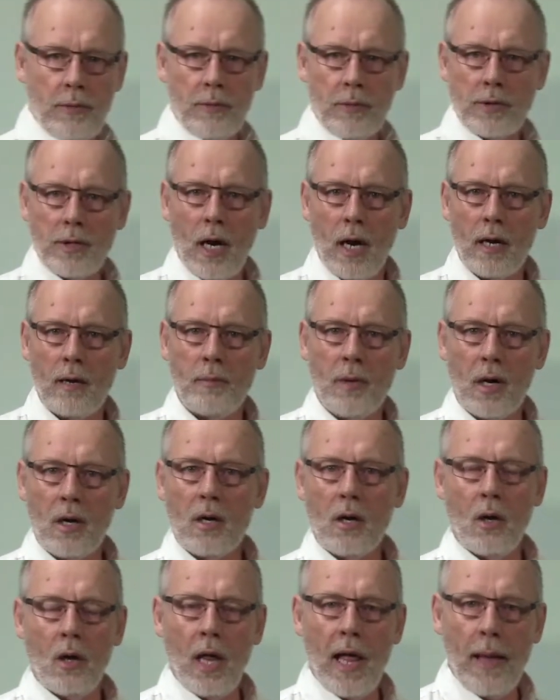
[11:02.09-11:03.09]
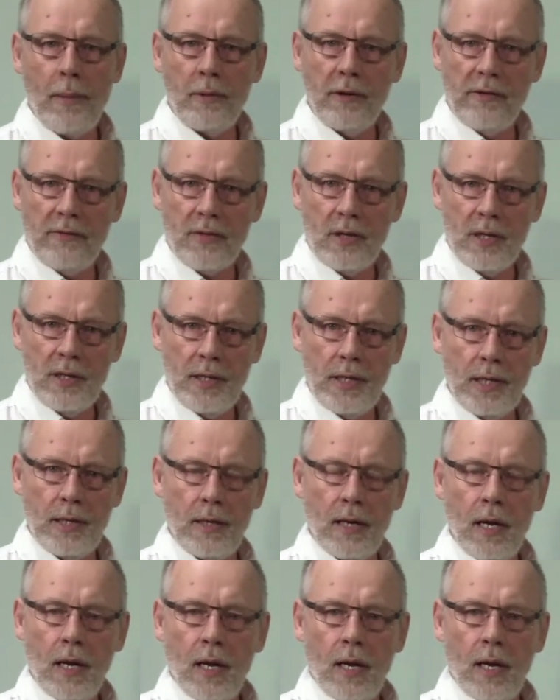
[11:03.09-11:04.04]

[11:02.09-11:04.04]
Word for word: We're talking about collaborative cleaning.